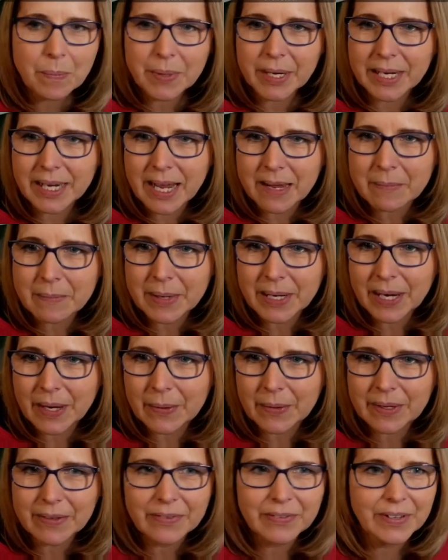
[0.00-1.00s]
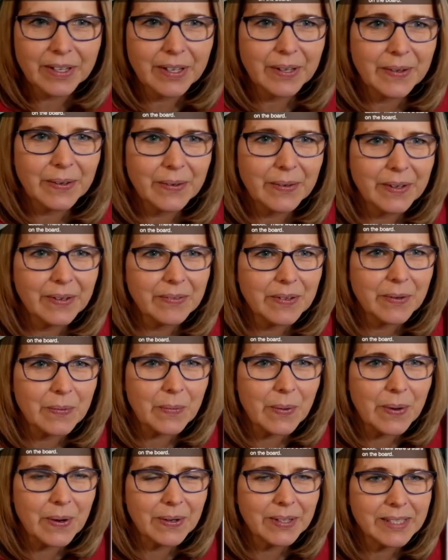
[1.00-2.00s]
your name below if you
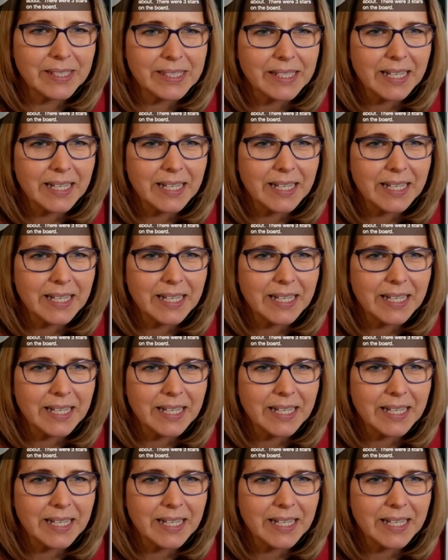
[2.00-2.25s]
want.